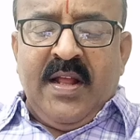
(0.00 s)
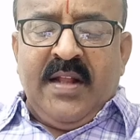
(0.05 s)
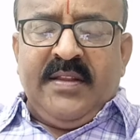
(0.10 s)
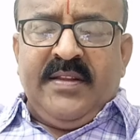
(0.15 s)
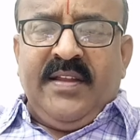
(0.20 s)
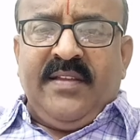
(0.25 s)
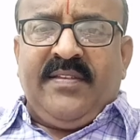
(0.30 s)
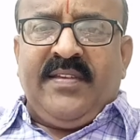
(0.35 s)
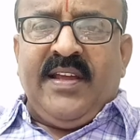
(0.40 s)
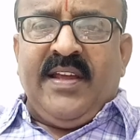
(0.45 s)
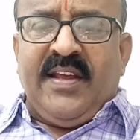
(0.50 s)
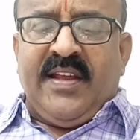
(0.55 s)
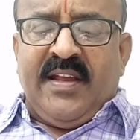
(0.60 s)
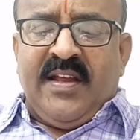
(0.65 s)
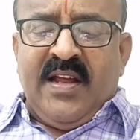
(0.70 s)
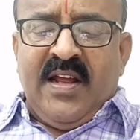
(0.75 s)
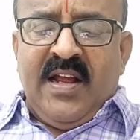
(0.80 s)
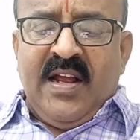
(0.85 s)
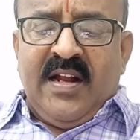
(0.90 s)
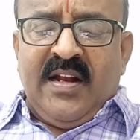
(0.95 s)
They
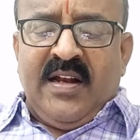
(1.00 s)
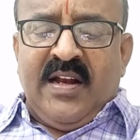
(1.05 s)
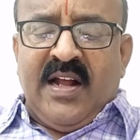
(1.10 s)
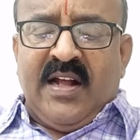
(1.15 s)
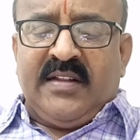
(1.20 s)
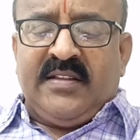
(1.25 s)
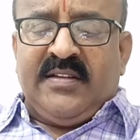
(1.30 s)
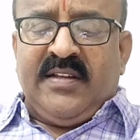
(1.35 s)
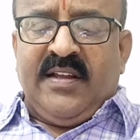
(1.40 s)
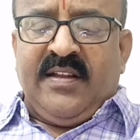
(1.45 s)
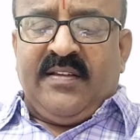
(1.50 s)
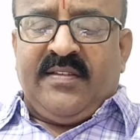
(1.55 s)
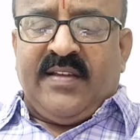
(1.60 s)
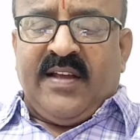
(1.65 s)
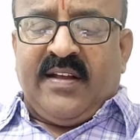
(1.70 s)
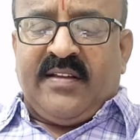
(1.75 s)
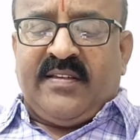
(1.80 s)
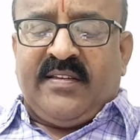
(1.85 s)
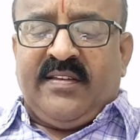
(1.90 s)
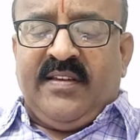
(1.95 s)
say nothing
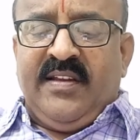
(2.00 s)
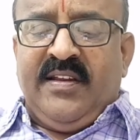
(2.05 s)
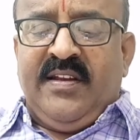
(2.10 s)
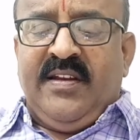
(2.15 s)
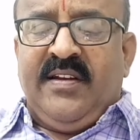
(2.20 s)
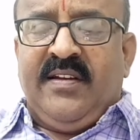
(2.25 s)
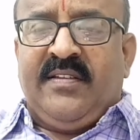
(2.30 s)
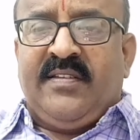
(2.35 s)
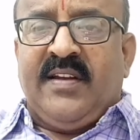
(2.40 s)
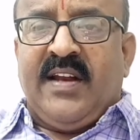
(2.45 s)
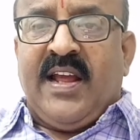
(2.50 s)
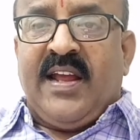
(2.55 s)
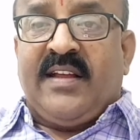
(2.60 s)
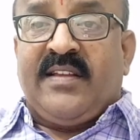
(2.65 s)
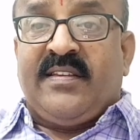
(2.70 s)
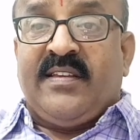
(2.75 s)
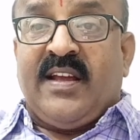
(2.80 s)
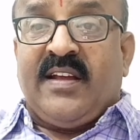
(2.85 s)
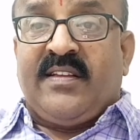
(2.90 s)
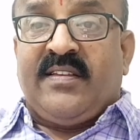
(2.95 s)
succeeds like
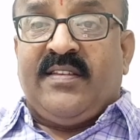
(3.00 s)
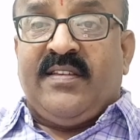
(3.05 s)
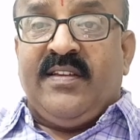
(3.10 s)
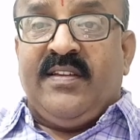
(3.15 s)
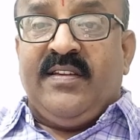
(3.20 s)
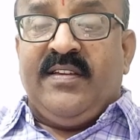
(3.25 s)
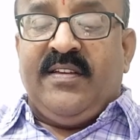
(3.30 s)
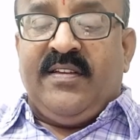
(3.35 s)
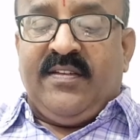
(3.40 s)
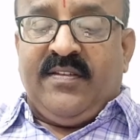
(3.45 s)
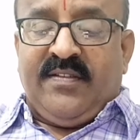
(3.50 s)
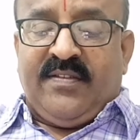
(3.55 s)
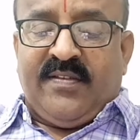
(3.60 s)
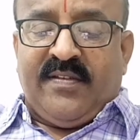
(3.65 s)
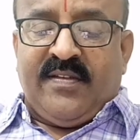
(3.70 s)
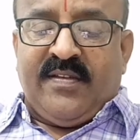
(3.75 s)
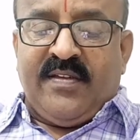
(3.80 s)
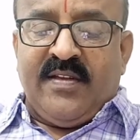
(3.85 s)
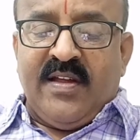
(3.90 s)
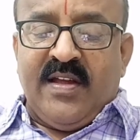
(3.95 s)

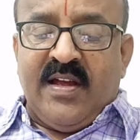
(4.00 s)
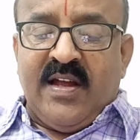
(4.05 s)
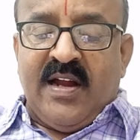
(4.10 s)
success